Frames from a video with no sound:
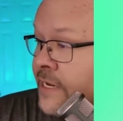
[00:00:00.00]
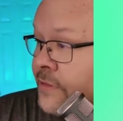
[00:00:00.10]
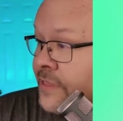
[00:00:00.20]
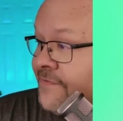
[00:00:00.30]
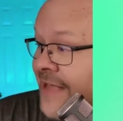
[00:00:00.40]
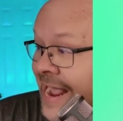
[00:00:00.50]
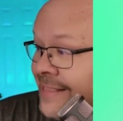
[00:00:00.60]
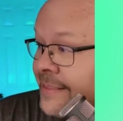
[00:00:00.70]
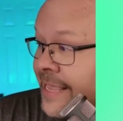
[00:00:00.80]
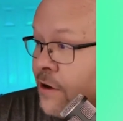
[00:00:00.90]
the
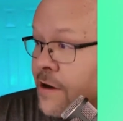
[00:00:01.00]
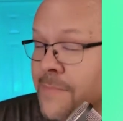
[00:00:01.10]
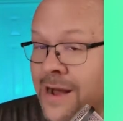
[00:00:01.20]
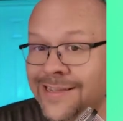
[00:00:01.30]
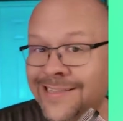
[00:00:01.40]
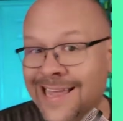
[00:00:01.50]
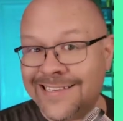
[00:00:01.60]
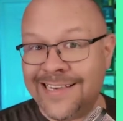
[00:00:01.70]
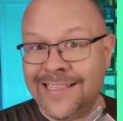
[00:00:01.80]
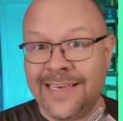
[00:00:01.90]
fact that they are
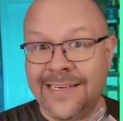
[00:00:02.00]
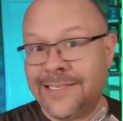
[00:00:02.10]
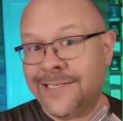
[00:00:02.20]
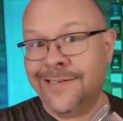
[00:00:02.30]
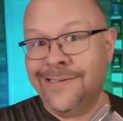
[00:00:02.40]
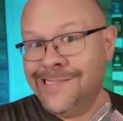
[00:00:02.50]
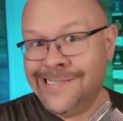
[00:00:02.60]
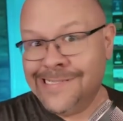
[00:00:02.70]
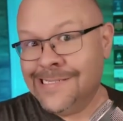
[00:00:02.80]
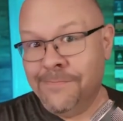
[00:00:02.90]
monetizing this
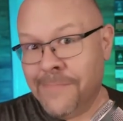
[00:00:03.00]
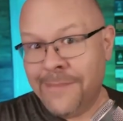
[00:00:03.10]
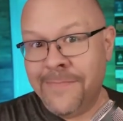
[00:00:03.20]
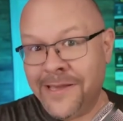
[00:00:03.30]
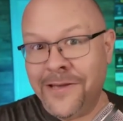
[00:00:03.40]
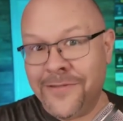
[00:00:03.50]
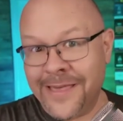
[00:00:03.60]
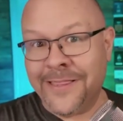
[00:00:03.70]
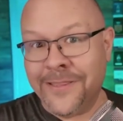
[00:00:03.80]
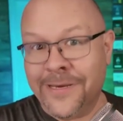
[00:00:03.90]
might make you
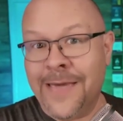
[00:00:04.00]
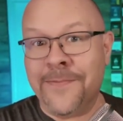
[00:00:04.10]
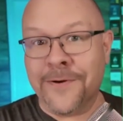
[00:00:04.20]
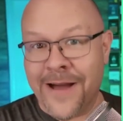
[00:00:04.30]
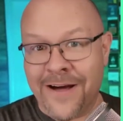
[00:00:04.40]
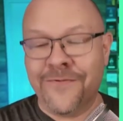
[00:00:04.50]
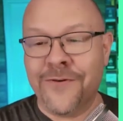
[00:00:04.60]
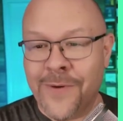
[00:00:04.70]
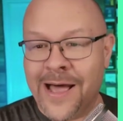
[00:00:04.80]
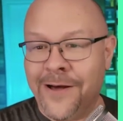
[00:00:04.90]
think they'll keep it around
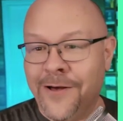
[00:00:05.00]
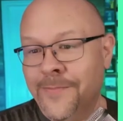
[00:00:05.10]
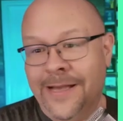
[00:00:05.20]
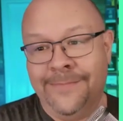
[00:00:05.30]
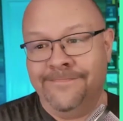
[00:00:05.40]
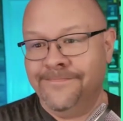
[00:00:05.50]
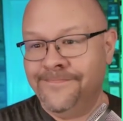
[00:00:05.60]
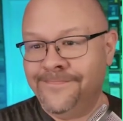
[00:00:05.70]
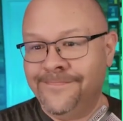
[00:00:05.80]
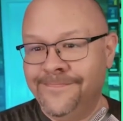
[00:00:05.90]
for a while, but
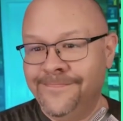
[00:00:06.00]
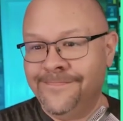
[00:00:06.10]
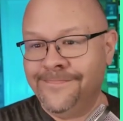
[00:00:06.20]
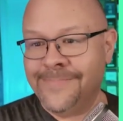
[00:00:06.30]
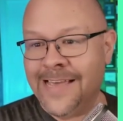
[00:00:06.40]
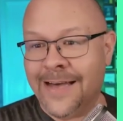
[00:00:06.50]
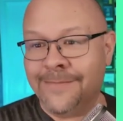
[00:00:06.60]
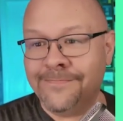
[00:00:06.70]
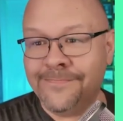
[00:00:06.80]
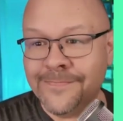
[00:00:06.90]
yeah,
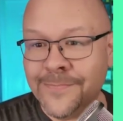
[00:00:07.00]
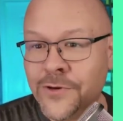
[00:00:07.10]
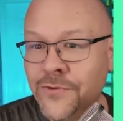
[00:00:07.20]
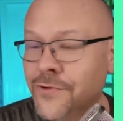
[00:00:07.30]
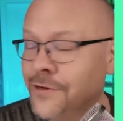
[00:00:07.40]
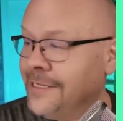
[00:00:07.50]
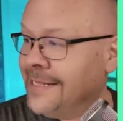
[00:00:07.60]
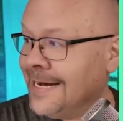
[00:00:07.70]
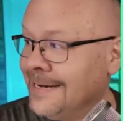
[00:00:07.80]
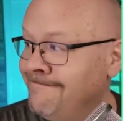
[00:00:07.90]

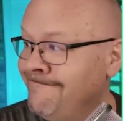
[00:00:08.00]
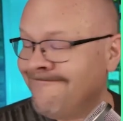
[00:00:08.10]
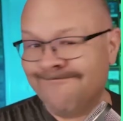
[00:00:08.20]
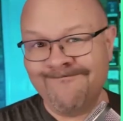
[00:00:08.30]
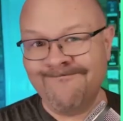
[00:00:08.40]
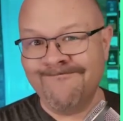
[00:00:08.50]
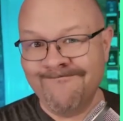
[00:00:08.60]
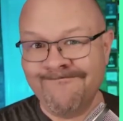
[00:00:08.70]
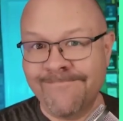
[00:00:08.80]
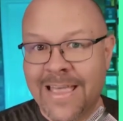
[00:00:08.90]
Google
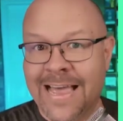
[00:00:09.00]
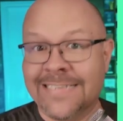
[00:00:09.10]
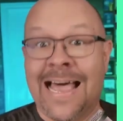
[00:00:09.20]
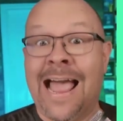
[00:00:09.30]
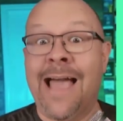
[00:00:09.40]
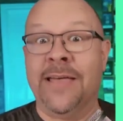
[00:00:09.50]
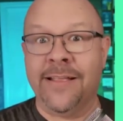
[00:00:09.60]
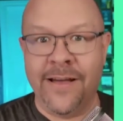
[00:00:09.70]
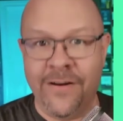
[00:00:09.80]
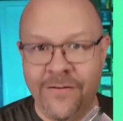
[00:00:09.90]
has a
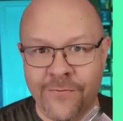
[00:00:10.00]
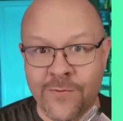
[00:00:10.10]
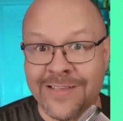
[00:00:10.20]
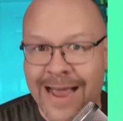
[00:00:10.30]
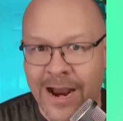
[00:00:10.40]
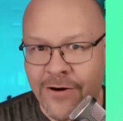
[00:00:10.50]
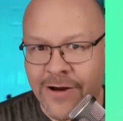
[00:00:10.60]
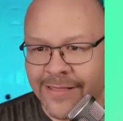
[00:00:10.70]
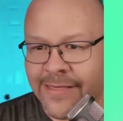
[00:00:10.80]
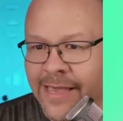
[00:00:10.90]
habit of
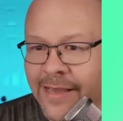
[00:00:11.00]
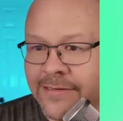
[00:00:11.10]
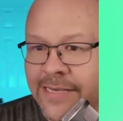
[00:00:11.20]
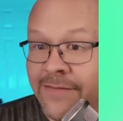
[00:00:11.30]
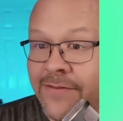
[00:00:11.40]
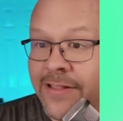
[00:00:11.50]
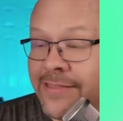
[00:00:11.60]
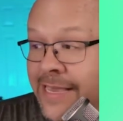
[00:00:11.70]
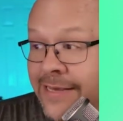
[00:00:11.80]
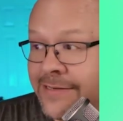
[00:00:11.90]
retiring things, even
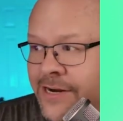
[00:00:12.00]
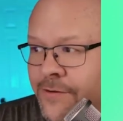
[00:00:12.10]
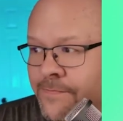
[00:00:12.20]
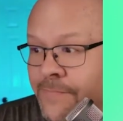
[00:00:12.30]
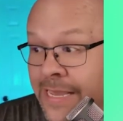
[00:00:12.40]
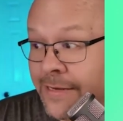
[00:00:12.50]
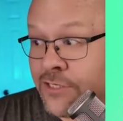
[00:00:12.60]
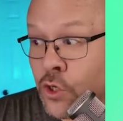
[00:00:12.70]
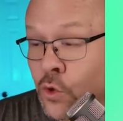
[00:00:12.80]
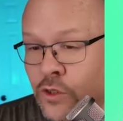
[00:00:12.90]
things that are being
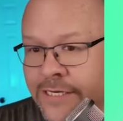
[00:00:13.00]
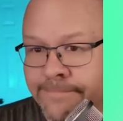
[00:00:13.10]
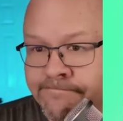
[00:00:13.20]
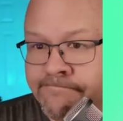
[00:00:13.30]
sold.